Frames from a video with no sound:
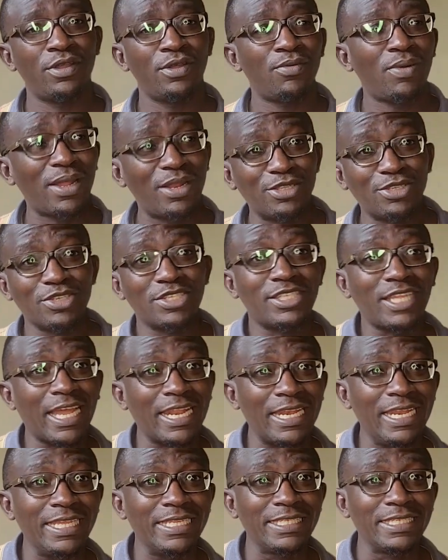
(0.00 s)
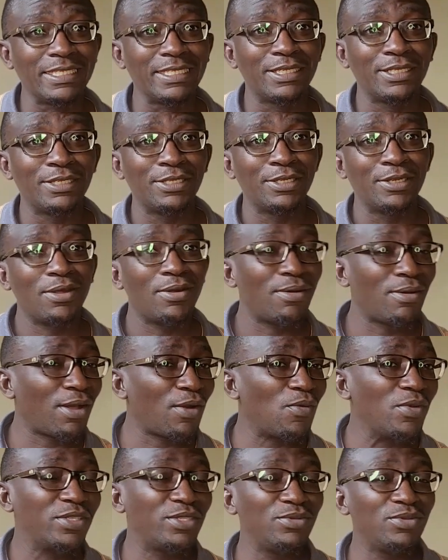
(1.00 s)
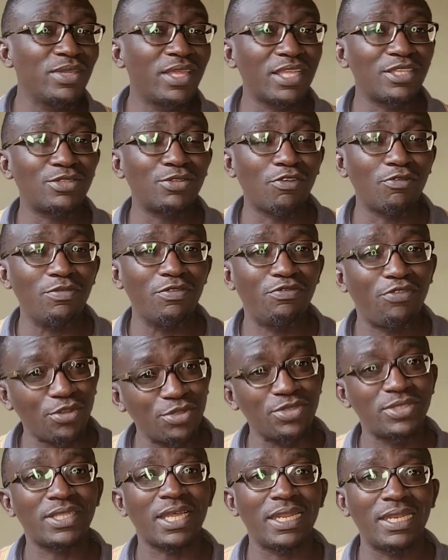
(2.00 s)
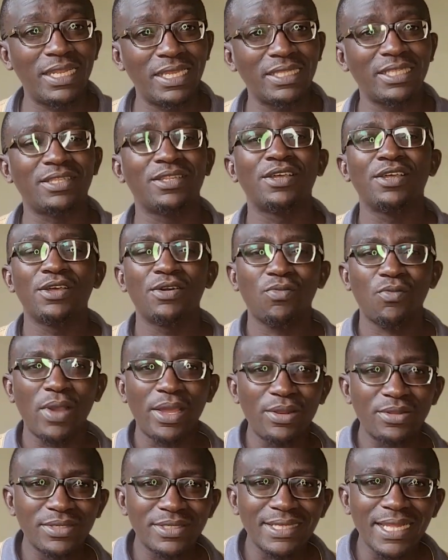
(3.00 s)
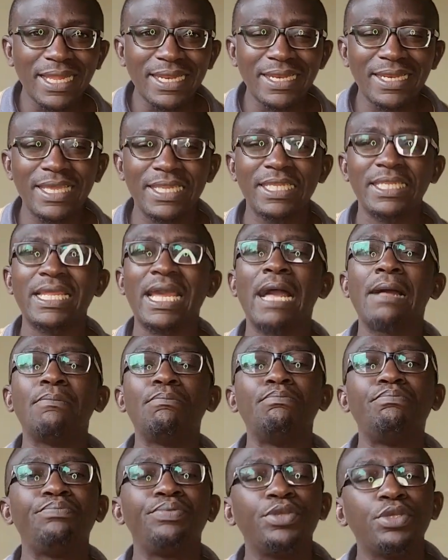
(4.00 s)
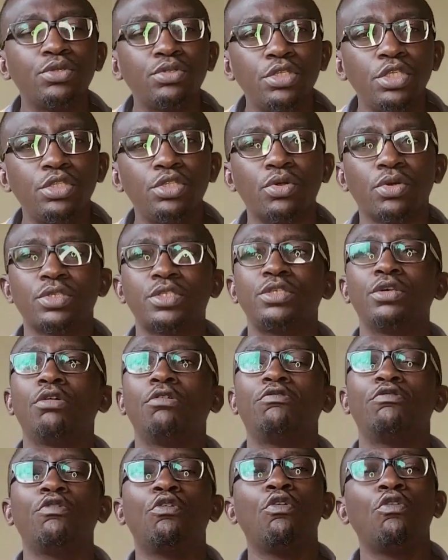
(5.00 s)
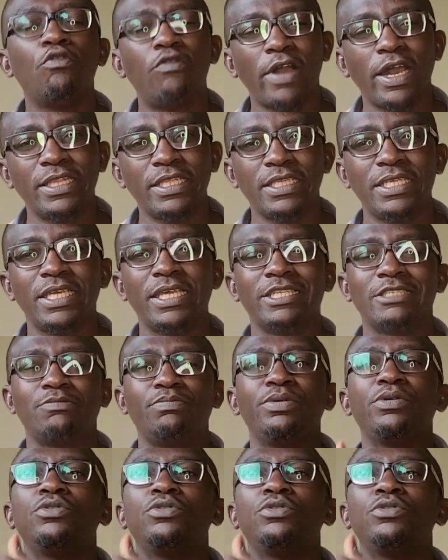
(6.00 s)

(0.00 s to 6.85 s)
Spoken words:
Why not just start learning? Why wait till you get stuff before you start learning? why not start learning and building yourself over the years,